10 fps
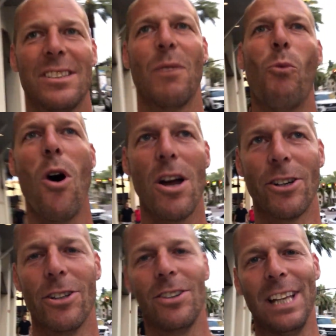some
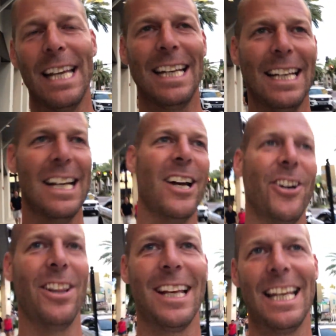water leaking
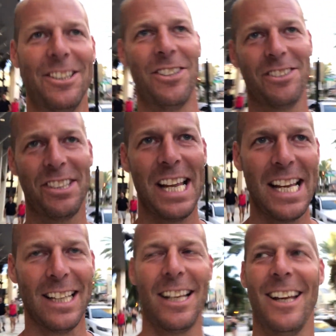under the kitchen
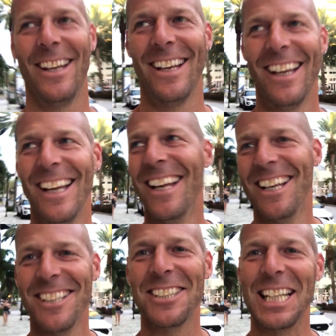sink.
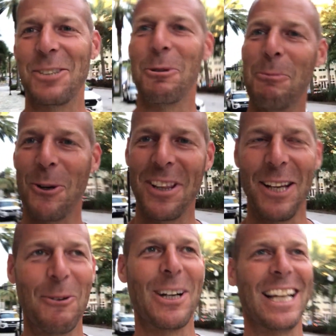So that's one more
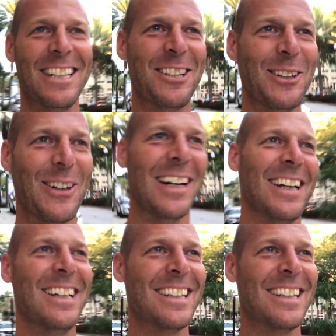thing we'll get to.